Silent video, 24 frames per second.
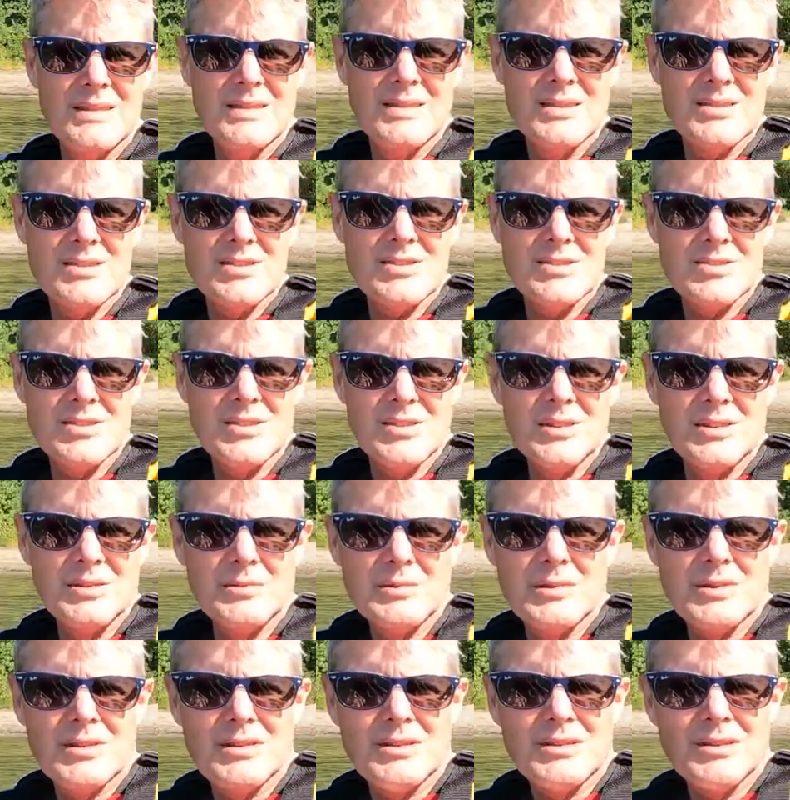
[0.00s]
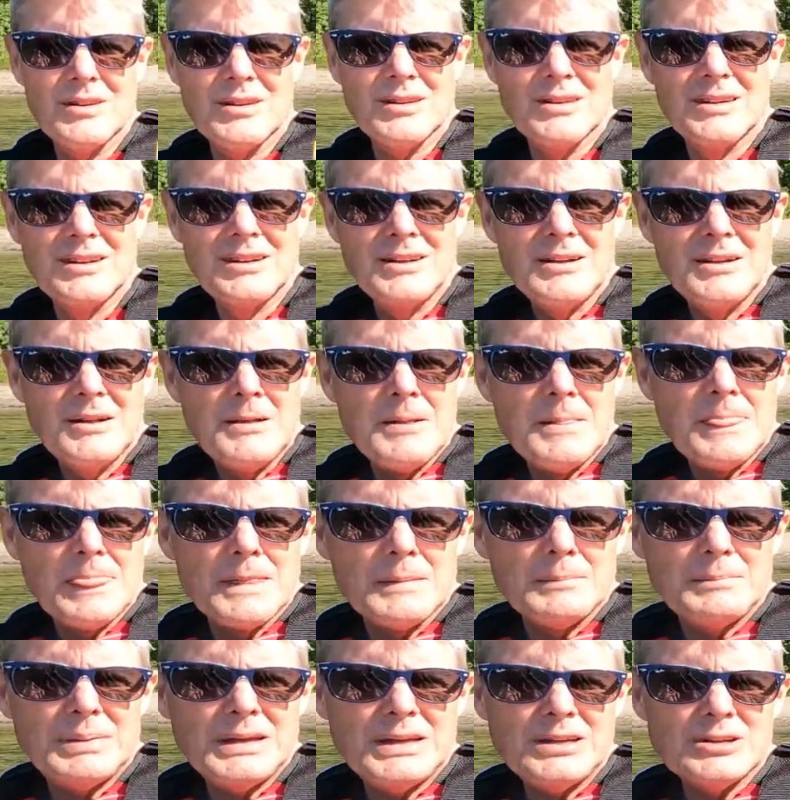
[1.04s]
in the stern with the
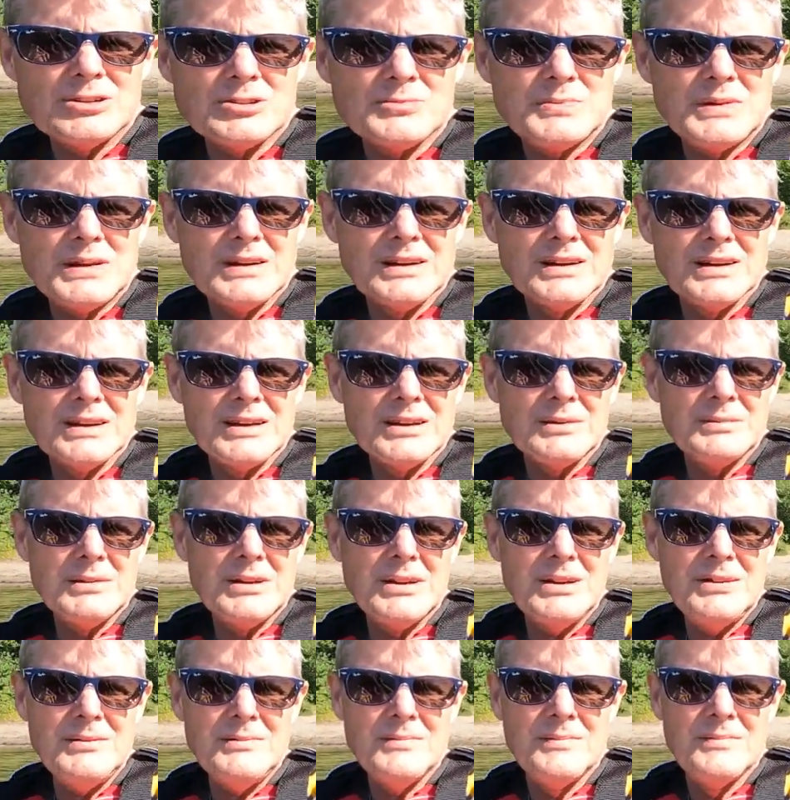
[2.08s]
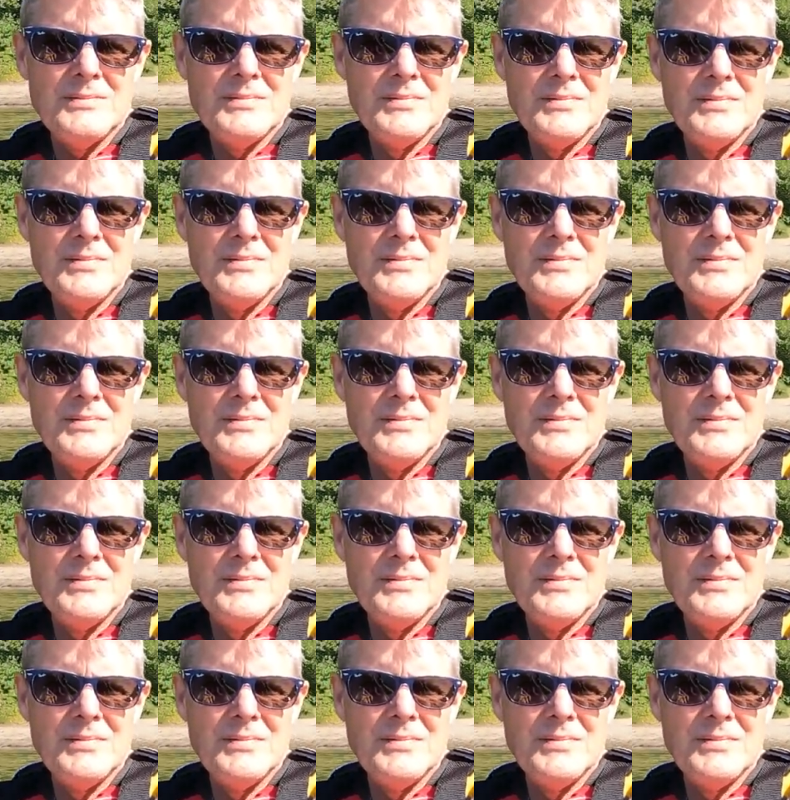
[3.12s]
beach behind me.